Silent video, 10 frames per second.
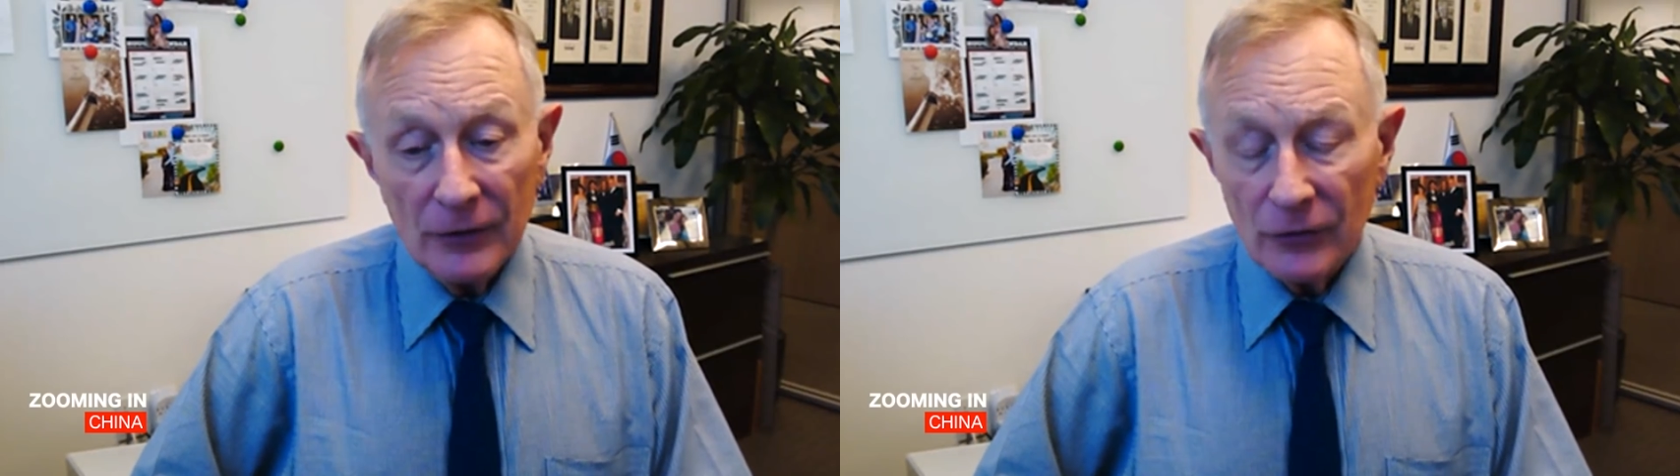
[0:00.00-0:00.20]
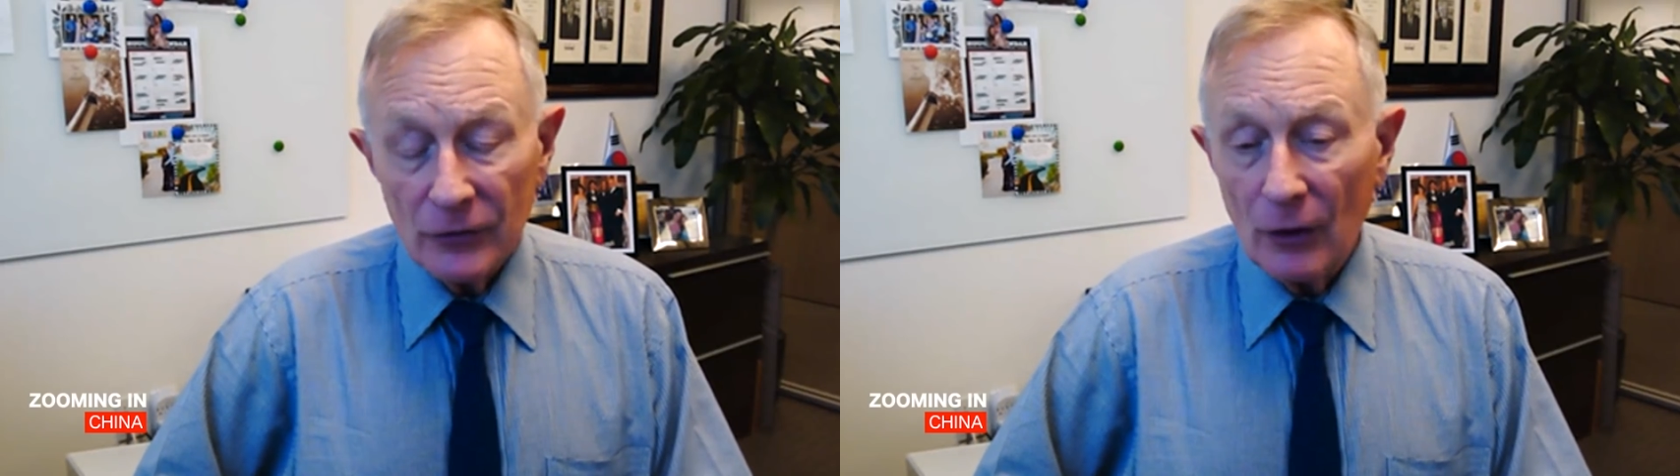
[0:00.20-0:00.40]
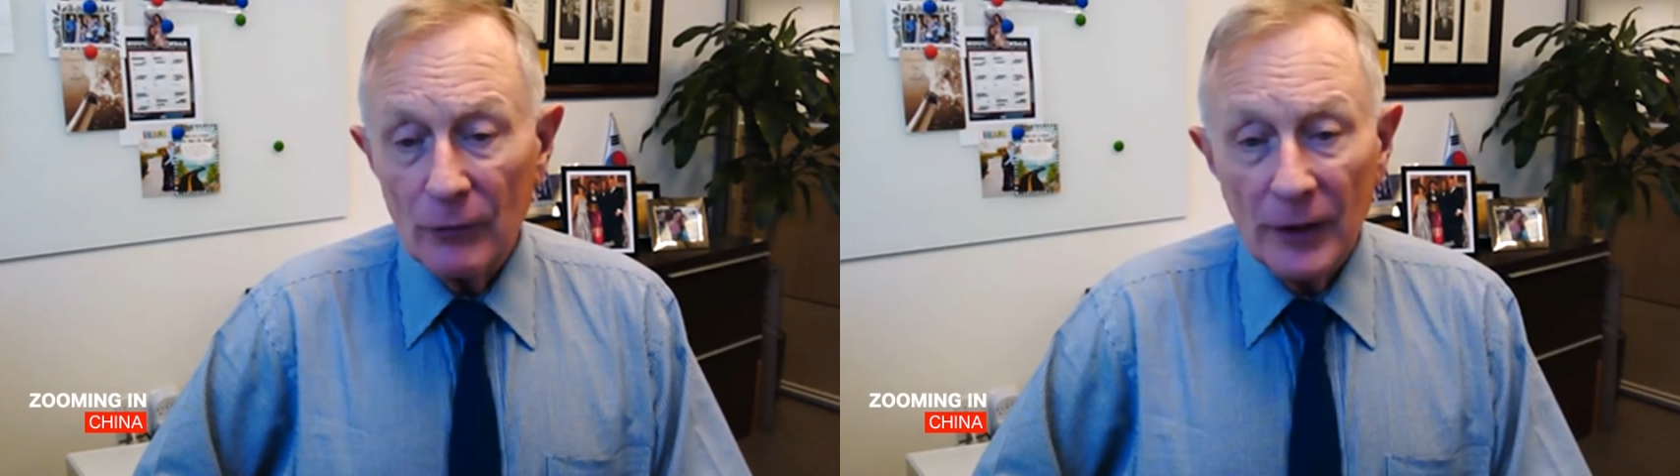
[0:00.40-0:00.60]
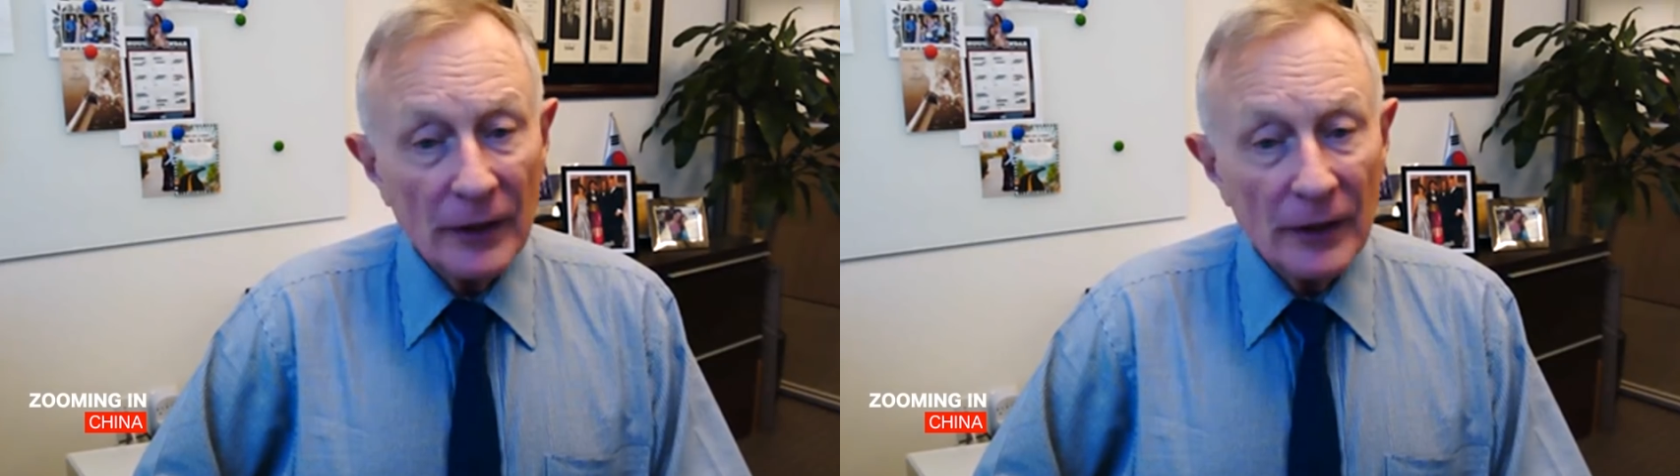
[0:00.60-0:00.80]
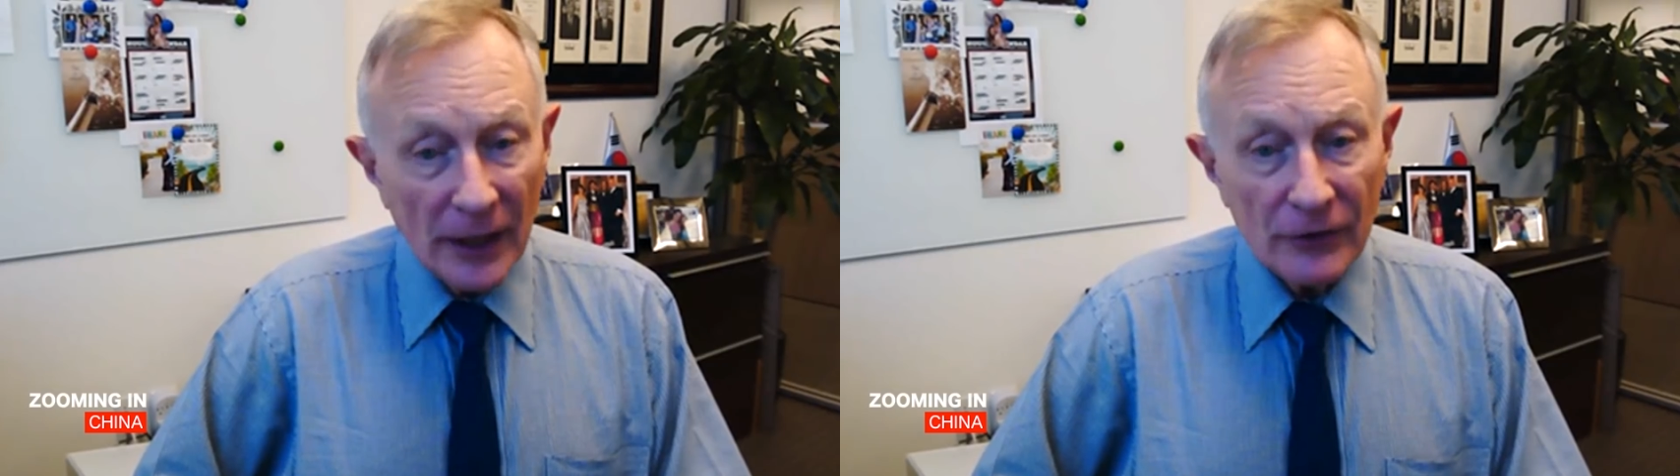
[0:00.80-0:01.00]
So
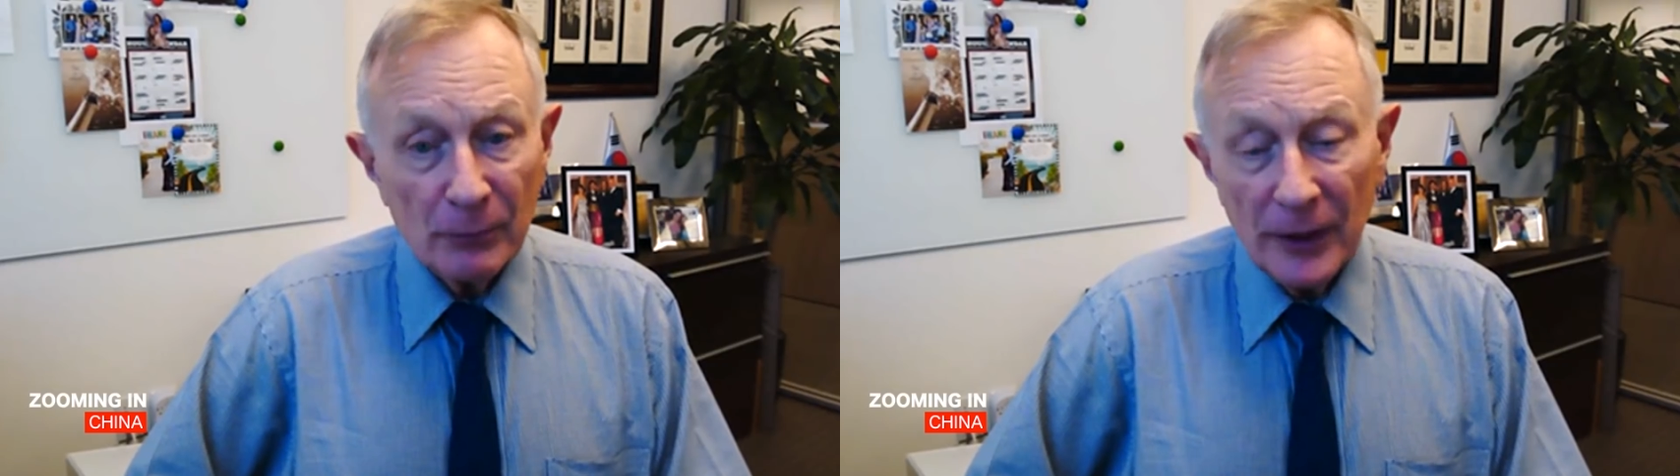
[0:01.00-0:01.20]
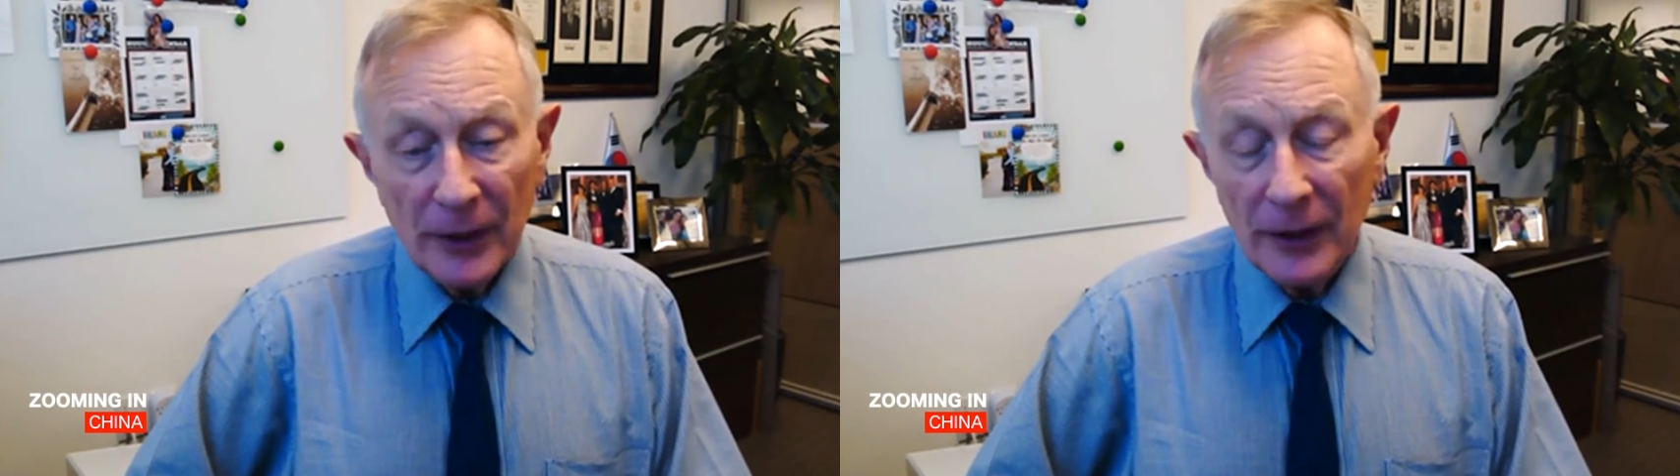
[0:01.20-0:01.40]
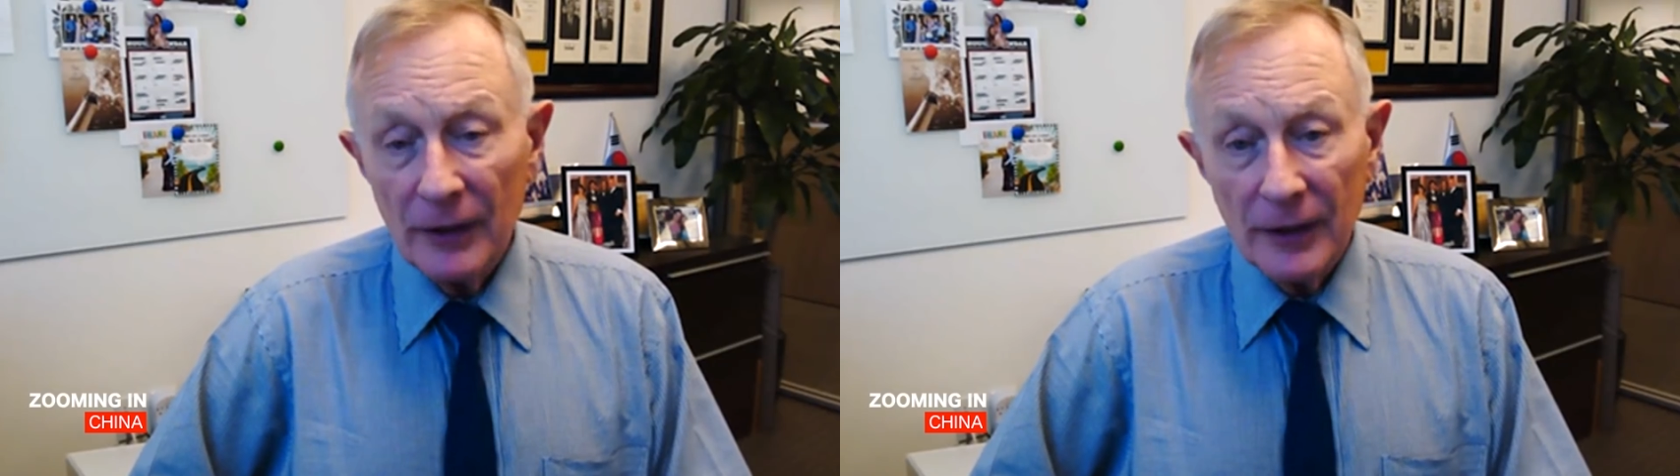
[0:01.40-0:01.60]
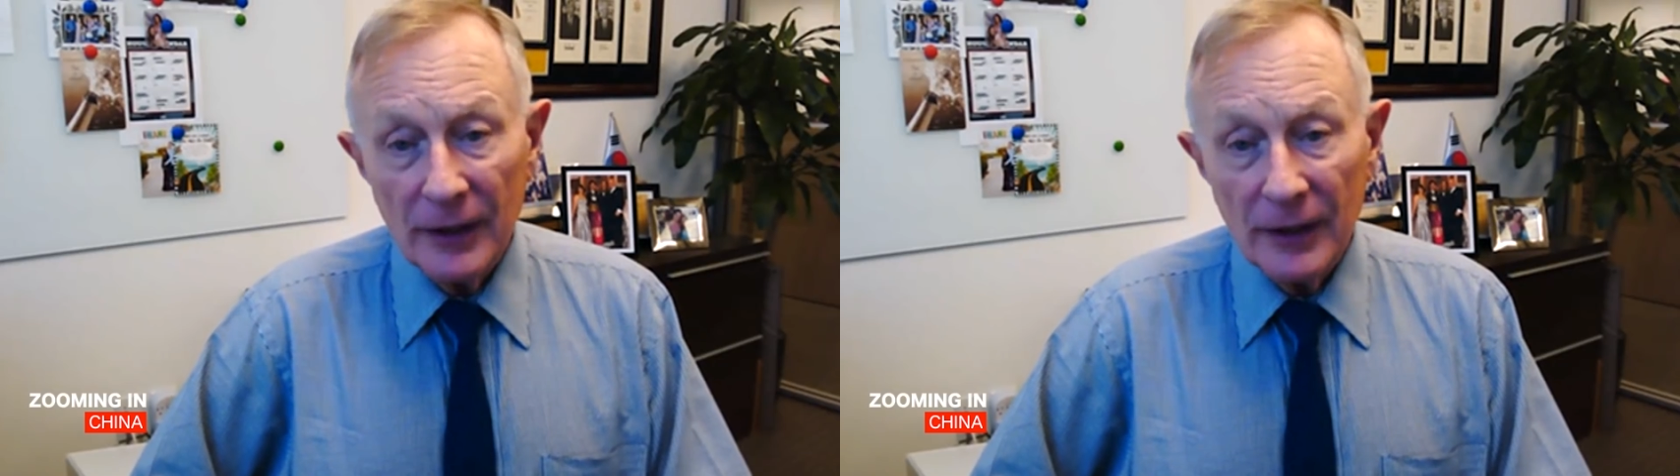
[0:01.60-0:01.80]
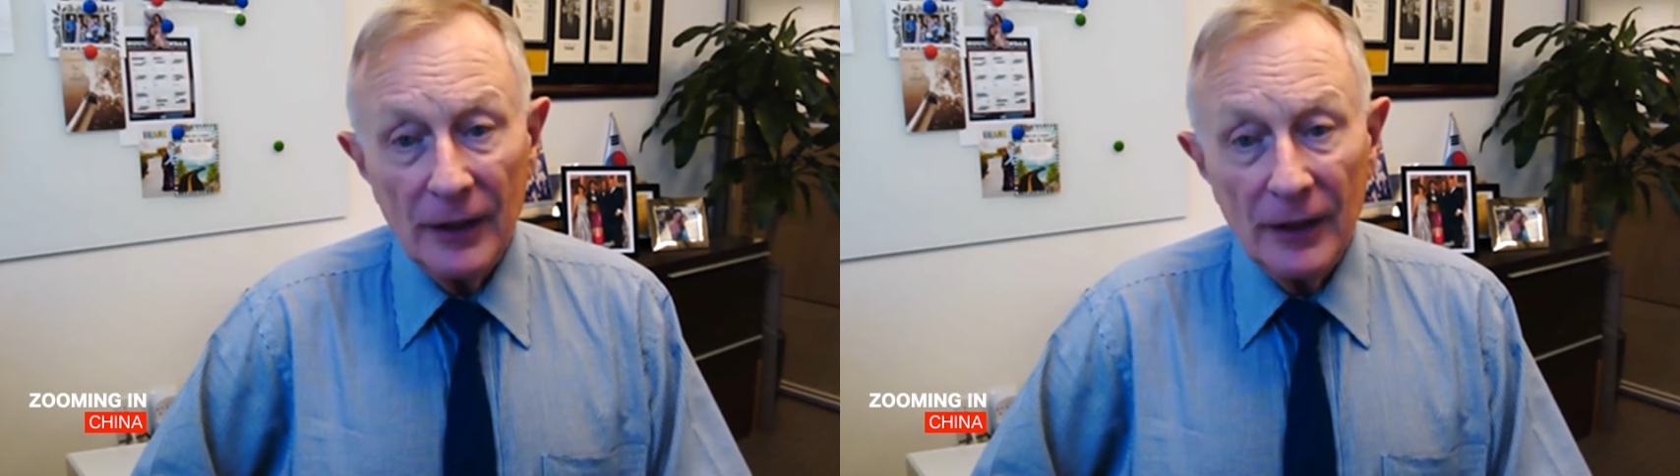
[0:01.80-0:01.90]
he likes getting